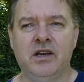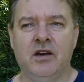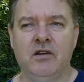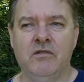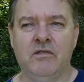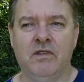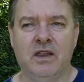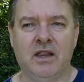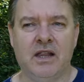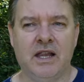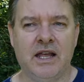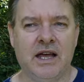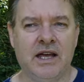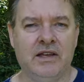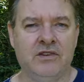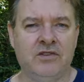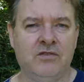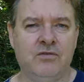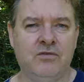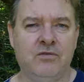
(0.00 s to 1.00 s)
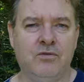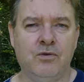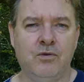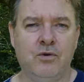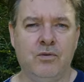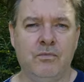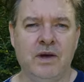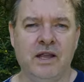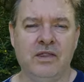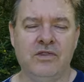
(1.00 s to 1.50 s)
over the last
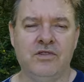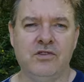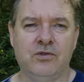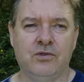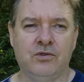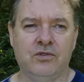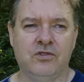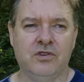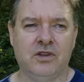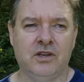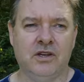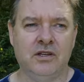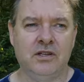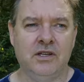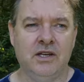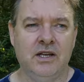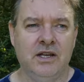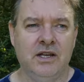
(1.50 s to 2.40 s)
4 months or so.